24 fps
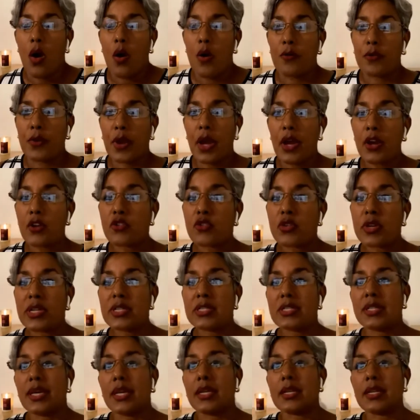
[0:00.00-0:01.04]
of
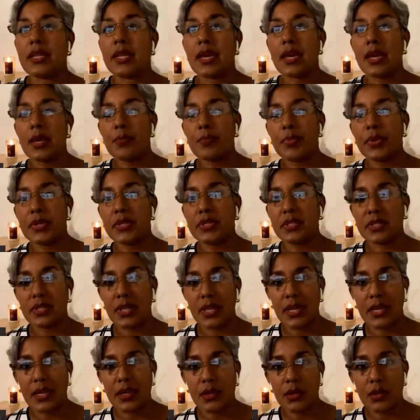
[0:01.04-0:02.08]
countries that they
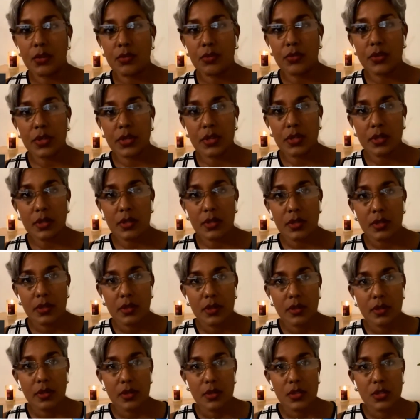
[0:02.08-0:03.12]
perceived
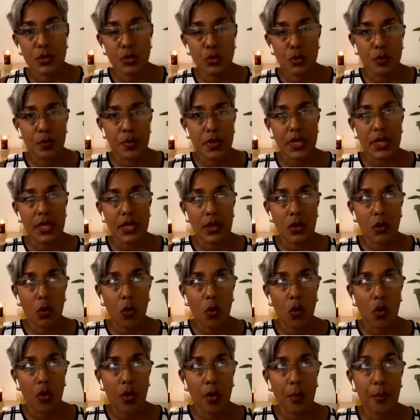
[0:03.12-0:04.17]
to be
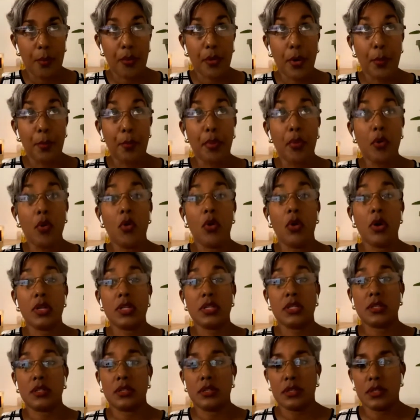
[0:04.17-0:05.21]
or
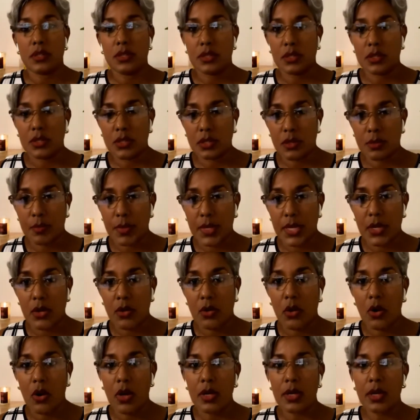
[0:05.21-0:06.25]
purport to be
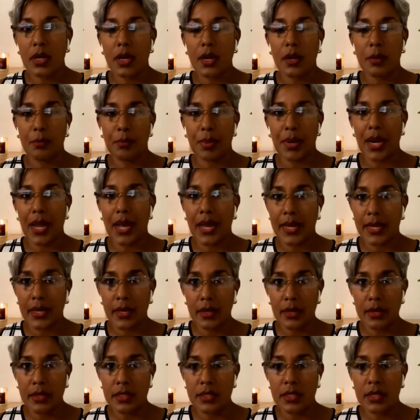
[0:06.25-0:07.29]

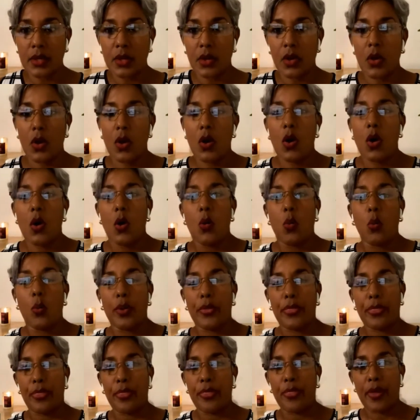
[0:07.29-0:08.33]
non-compliant
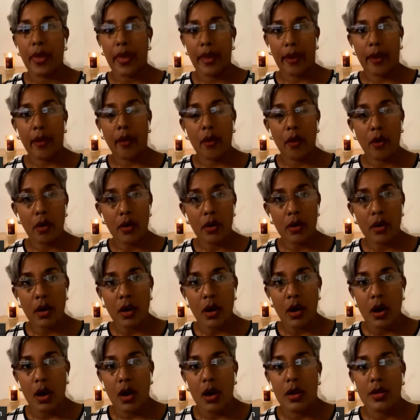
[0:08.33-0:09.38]
with their
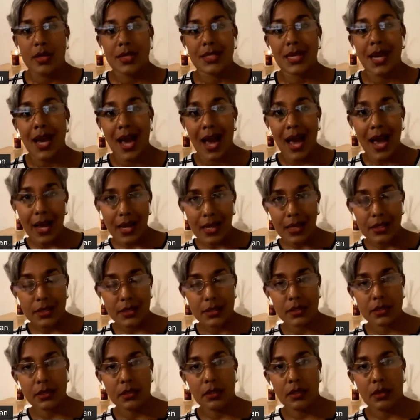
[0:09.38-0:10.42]

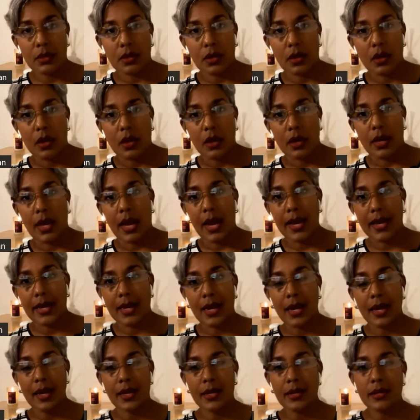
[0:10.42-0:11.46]
tax
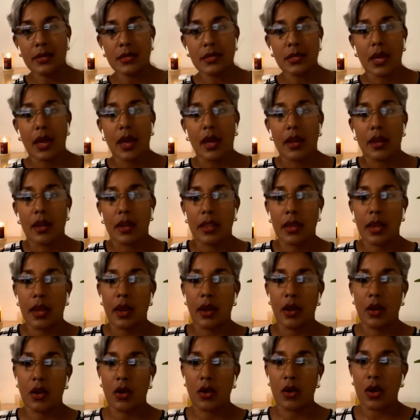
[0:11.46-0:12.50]
guidelines and
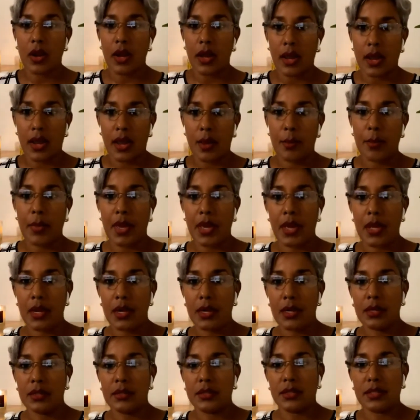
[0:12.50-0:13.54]
their
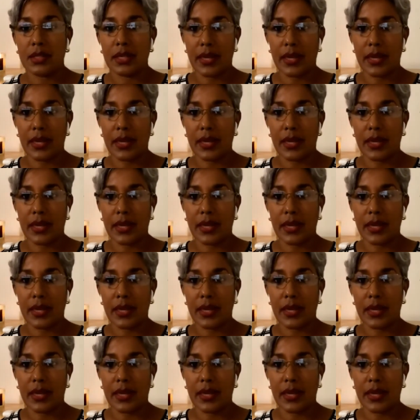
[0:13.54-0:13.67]
AML